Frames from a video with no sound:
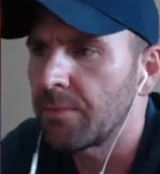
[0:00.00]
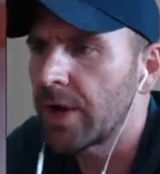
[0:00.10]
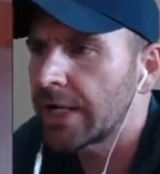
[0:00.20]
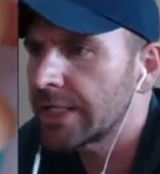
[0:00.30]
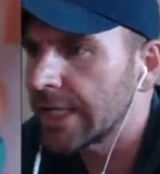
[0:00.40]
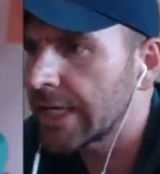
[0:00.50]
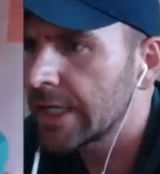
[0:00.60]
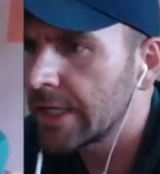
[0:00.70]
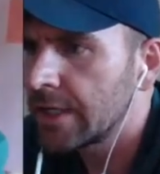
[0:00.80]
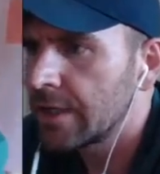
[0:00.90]
break day.
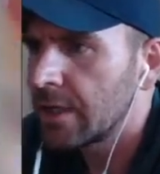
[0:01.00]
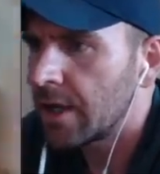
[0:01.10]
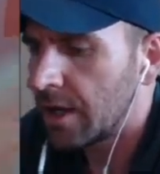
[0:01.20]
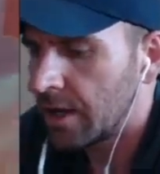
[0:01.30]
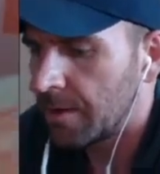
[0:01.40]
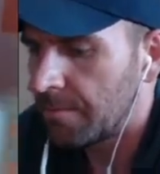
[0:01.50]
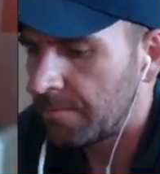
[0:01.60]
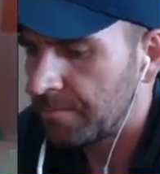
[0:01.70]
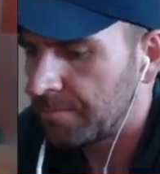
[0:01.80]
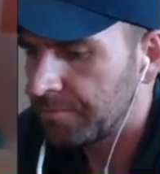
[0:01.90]

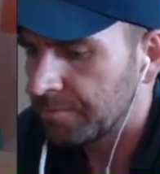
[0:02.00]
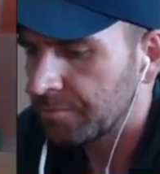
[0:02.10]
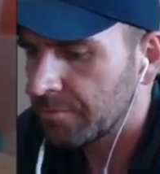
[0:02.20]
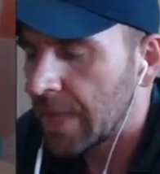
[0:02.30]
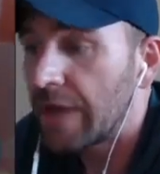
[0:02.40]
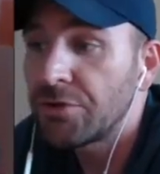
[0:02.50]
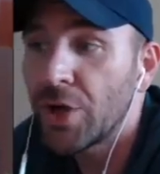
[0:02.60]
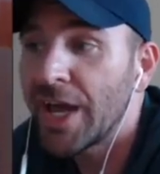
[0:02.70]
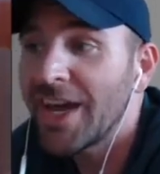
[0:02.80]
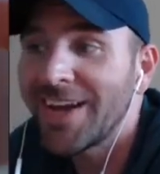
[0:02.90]
Have you
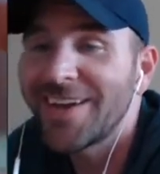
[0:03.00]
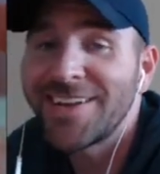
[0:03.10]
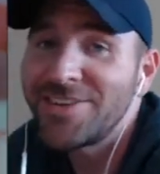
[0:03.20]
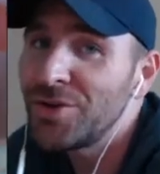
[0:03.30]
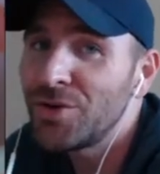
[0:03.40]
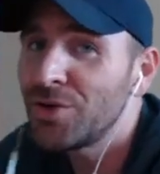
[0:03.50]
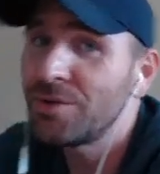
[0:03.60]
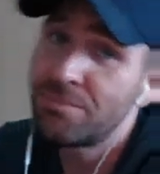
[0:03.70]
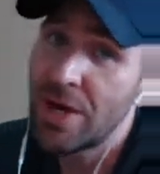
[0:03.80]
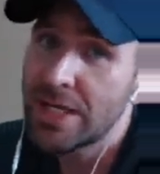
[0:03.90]
had your
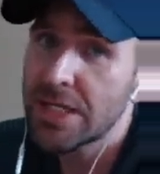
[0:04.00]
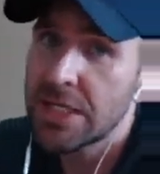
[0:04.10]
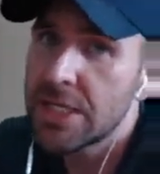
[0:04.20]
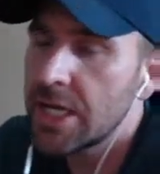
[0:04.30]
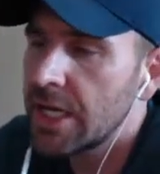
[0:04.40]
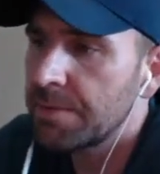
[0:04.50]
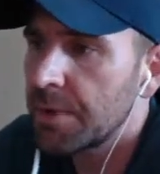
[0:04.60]
break today?